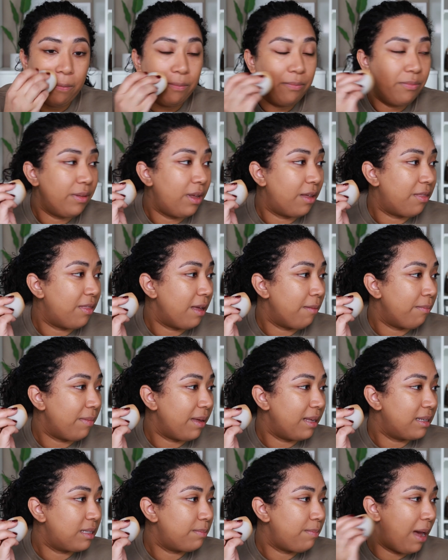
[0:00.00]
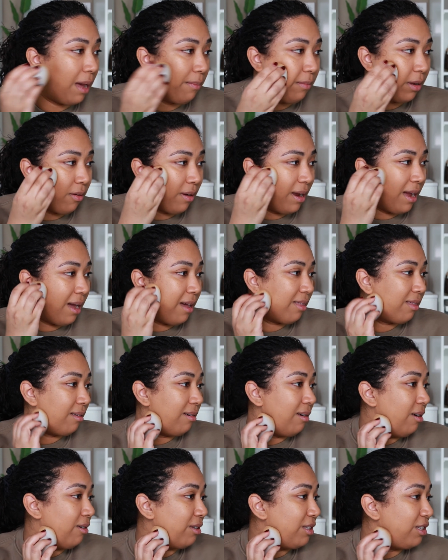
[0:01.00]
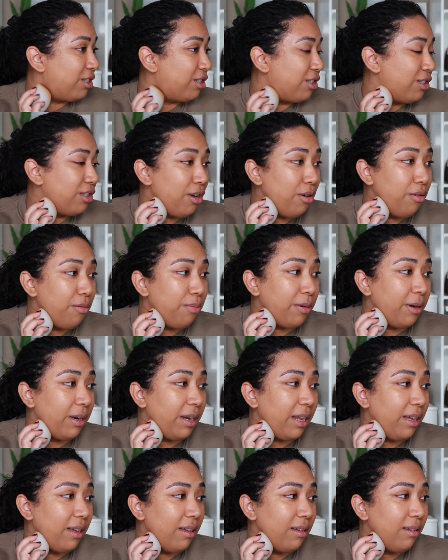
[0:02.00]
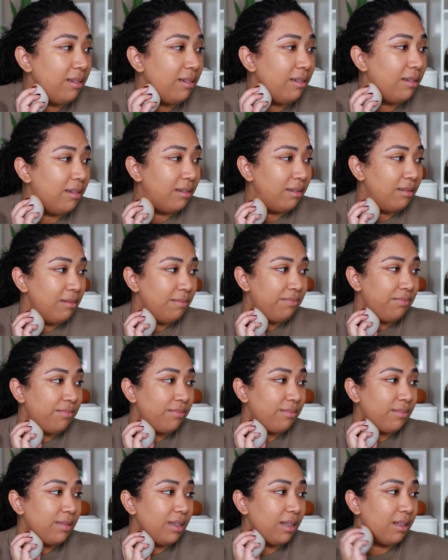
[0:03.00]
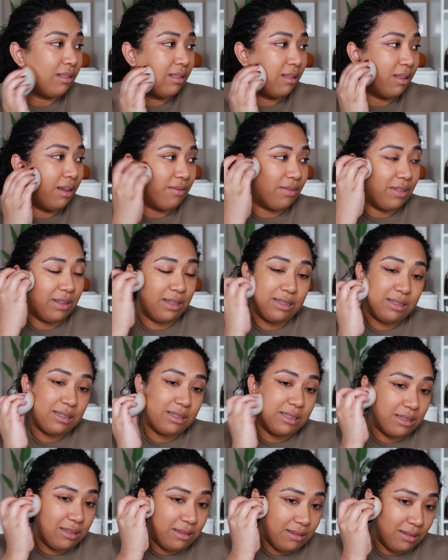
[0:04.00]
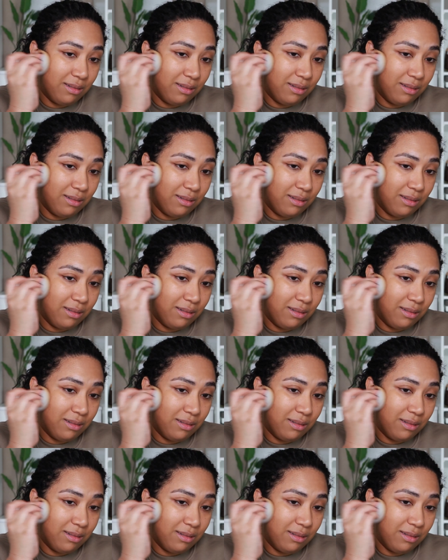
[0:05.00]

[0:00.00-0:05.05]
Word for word: nothing beats Pat McGrath. Oh, it's so pretty. Love this.